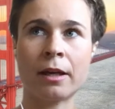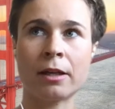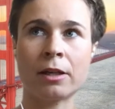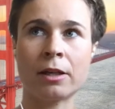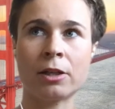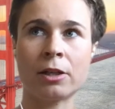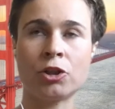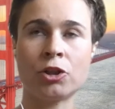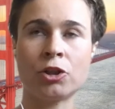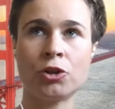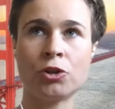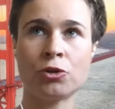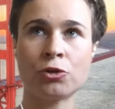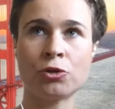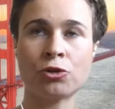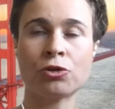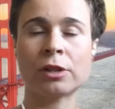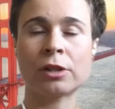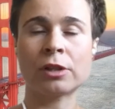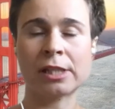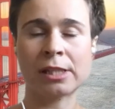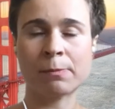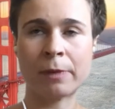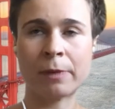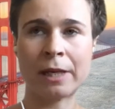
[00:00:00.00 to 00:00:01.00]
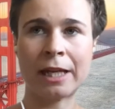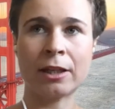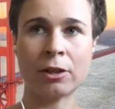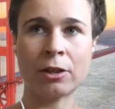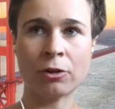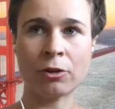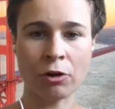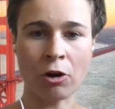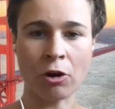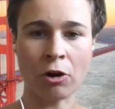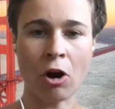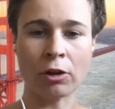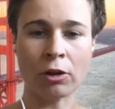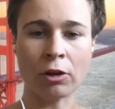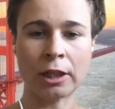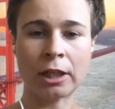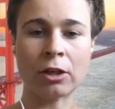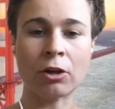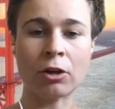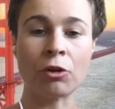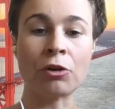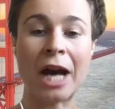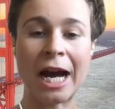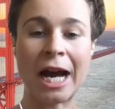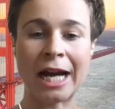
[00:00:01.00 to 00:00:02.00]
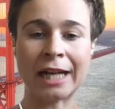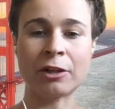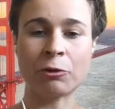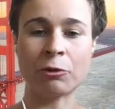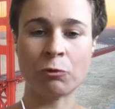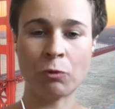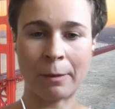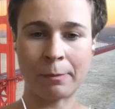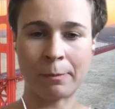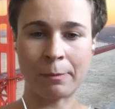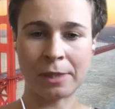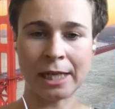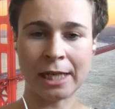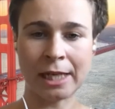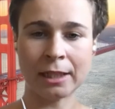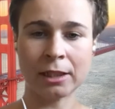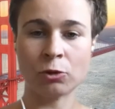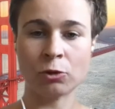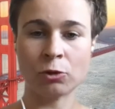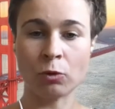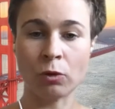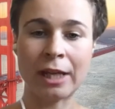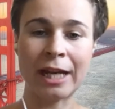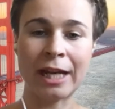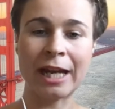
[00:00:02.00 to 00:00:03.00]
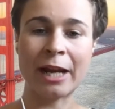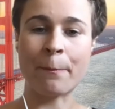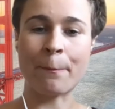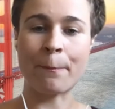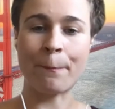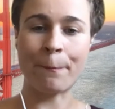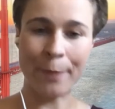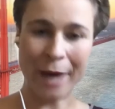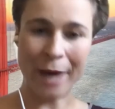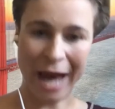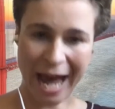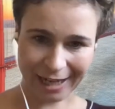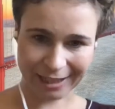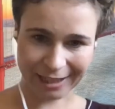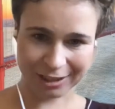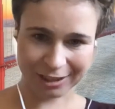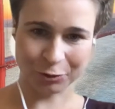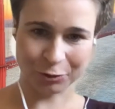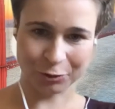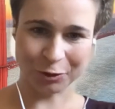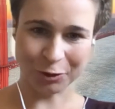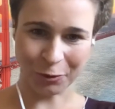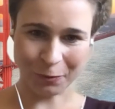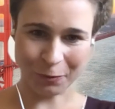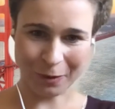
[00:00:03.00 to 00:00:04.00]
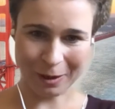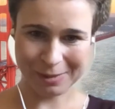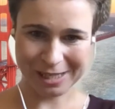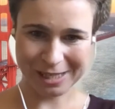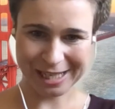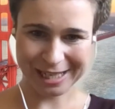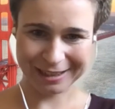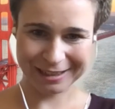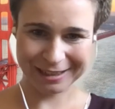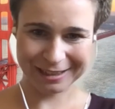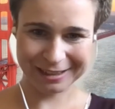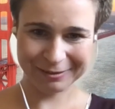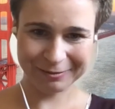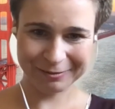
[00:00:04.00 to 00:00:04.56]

you should display your content on other websites to link back to your website.